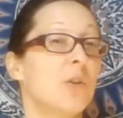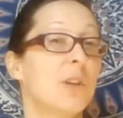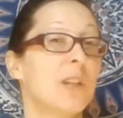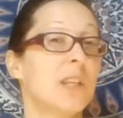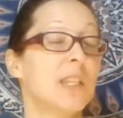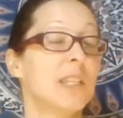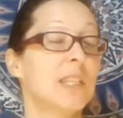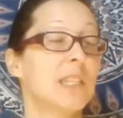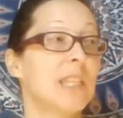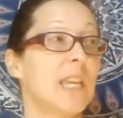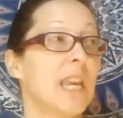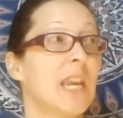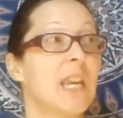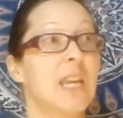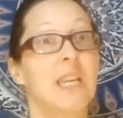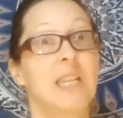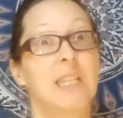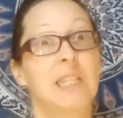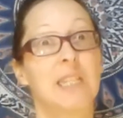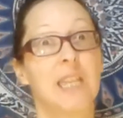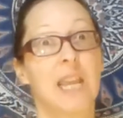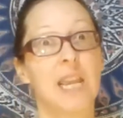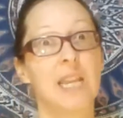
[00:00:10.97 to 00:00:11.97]
you can say,
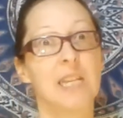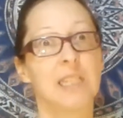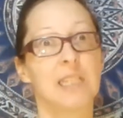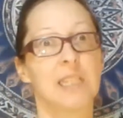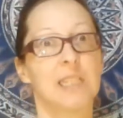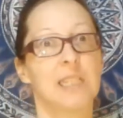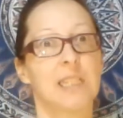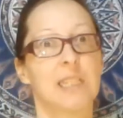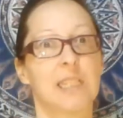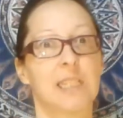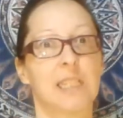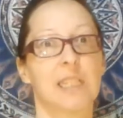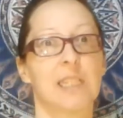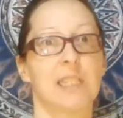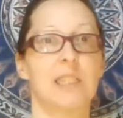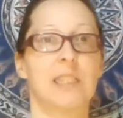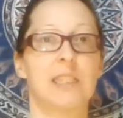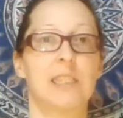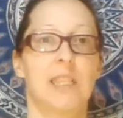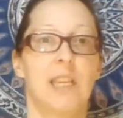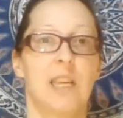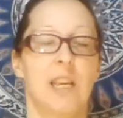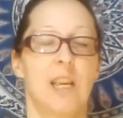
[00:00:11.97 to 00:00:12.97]

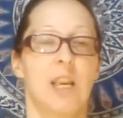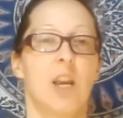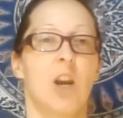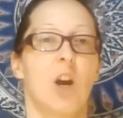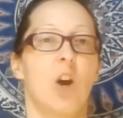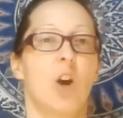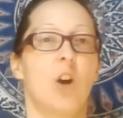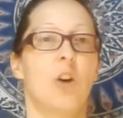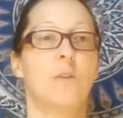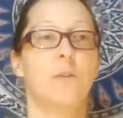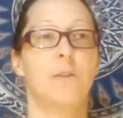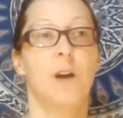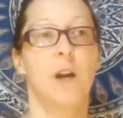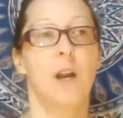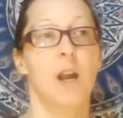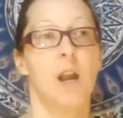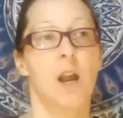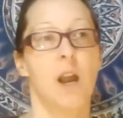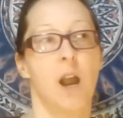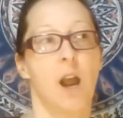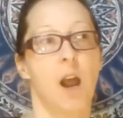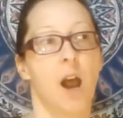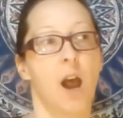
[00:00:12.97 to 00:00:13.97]
tendencies of
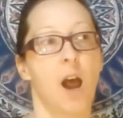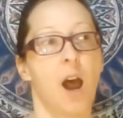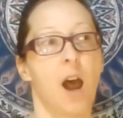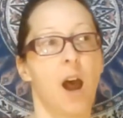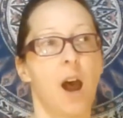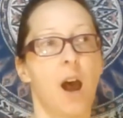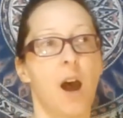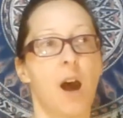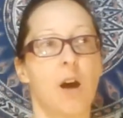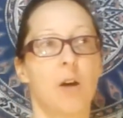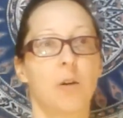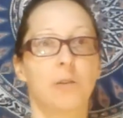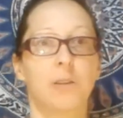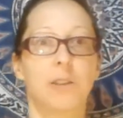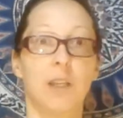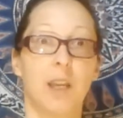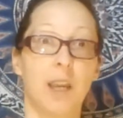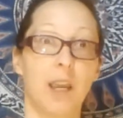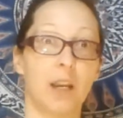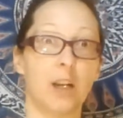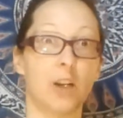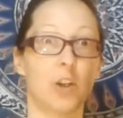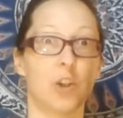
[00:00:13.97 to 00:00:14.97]
how
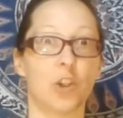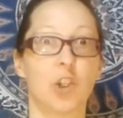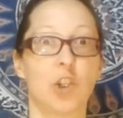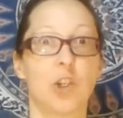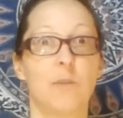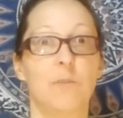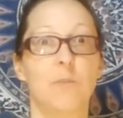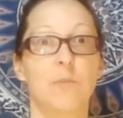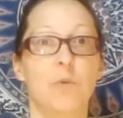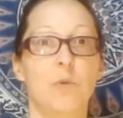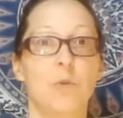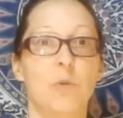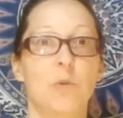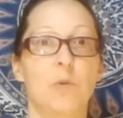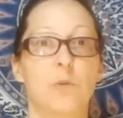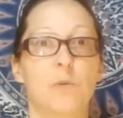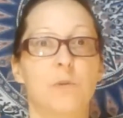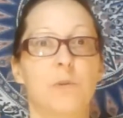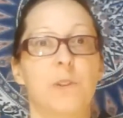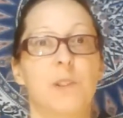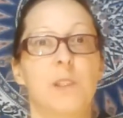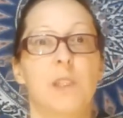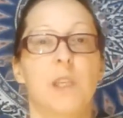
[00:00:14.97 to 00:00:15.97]
the energy
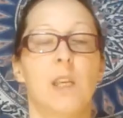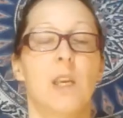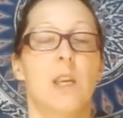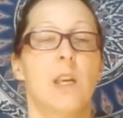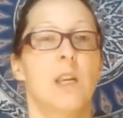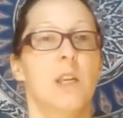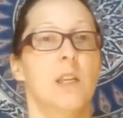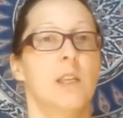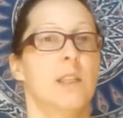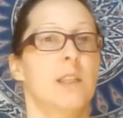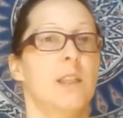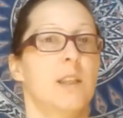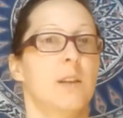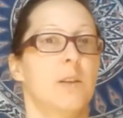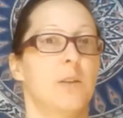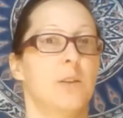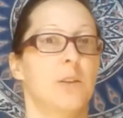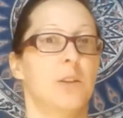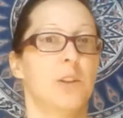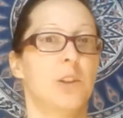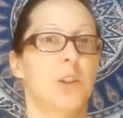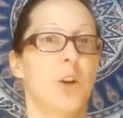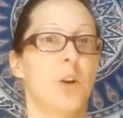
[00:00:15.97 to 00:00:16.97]
moves.
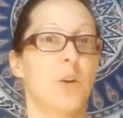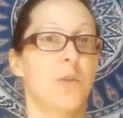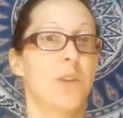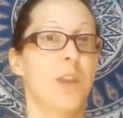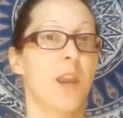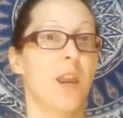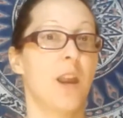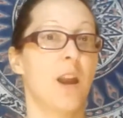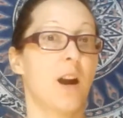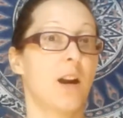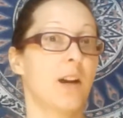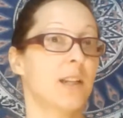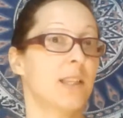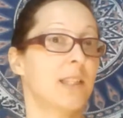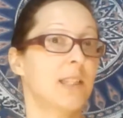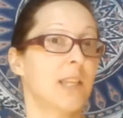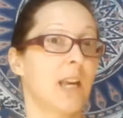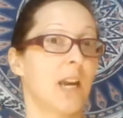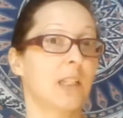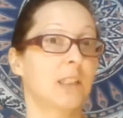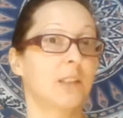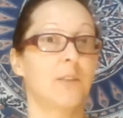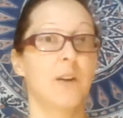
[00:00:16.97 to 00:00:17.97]
So they are
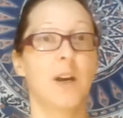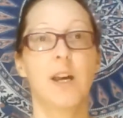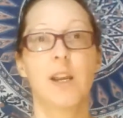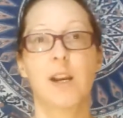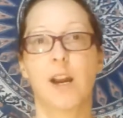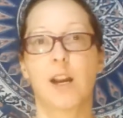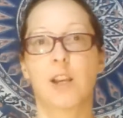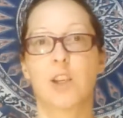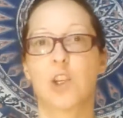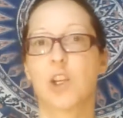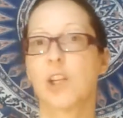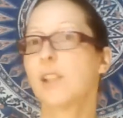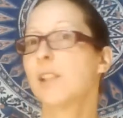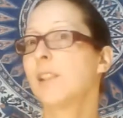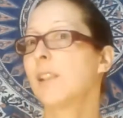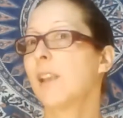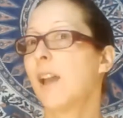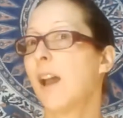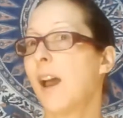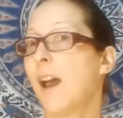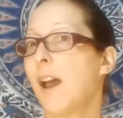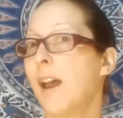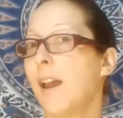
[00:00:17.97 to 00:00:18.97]
sattva, rajas,
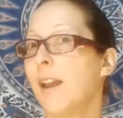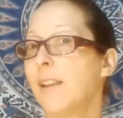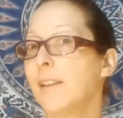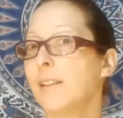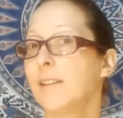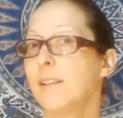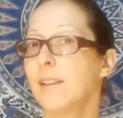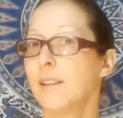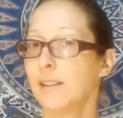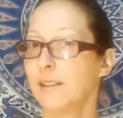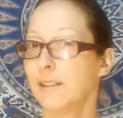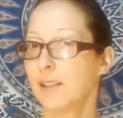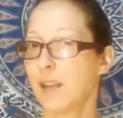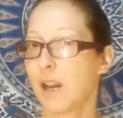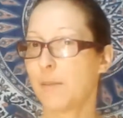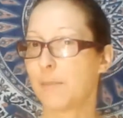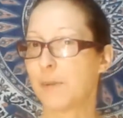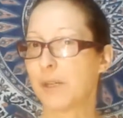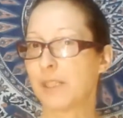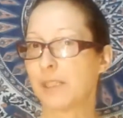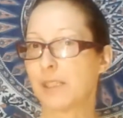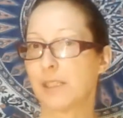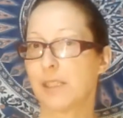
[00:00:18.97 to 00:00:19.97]
and
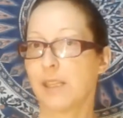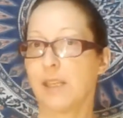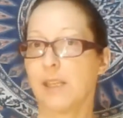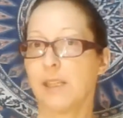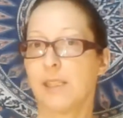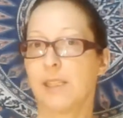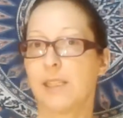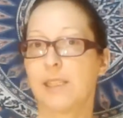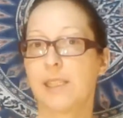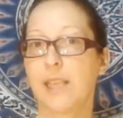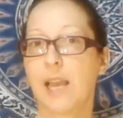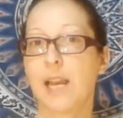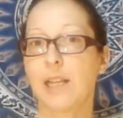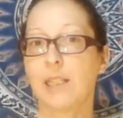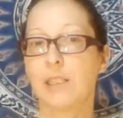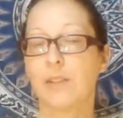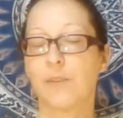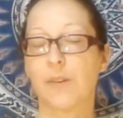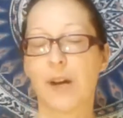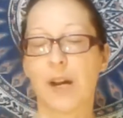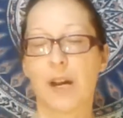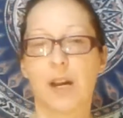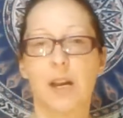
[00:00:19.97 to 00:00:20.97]
tamas.
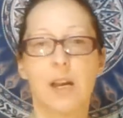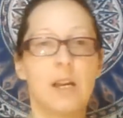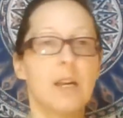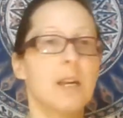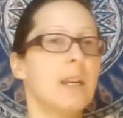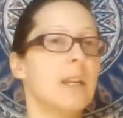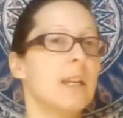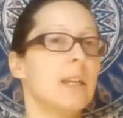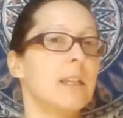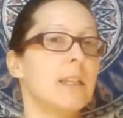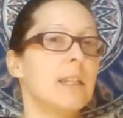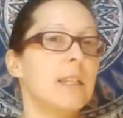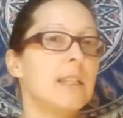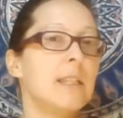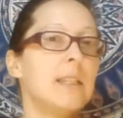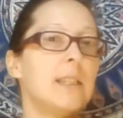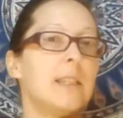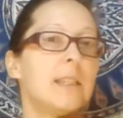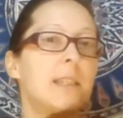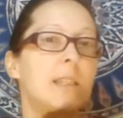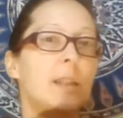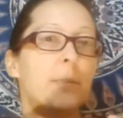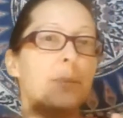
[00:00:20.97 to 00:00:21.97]
Sattva
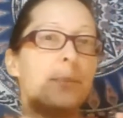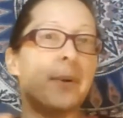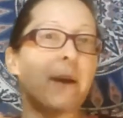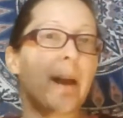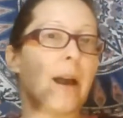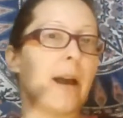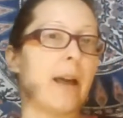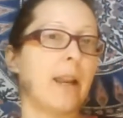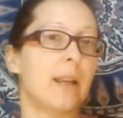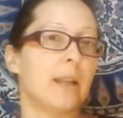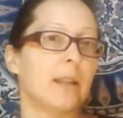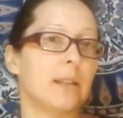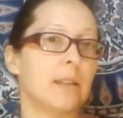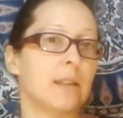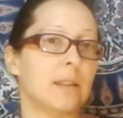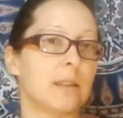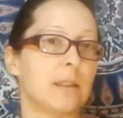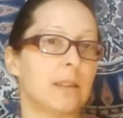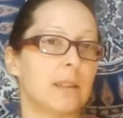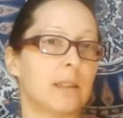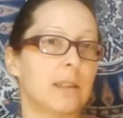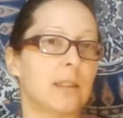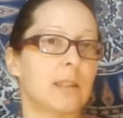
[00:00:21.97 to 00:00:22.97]
is the
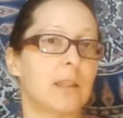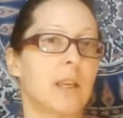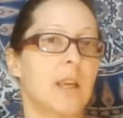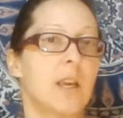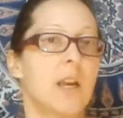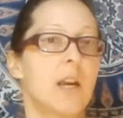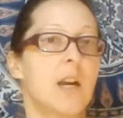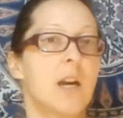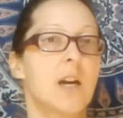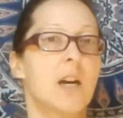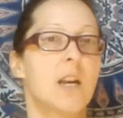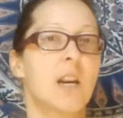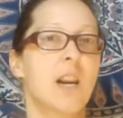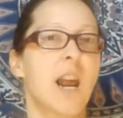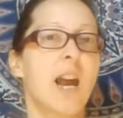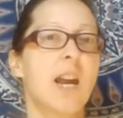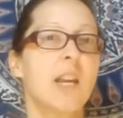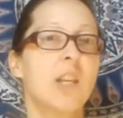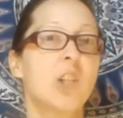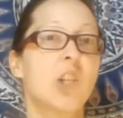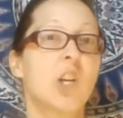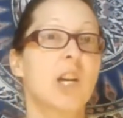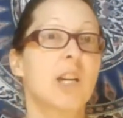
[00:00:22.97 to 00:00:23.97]
balance,
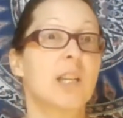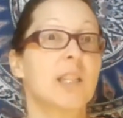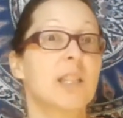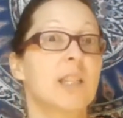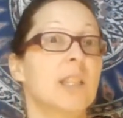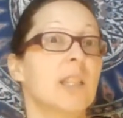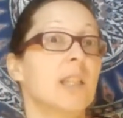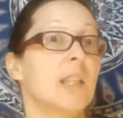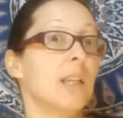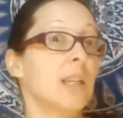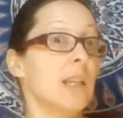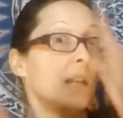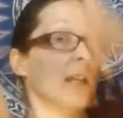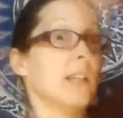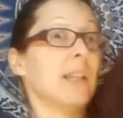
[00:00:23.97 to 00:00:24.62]
rajas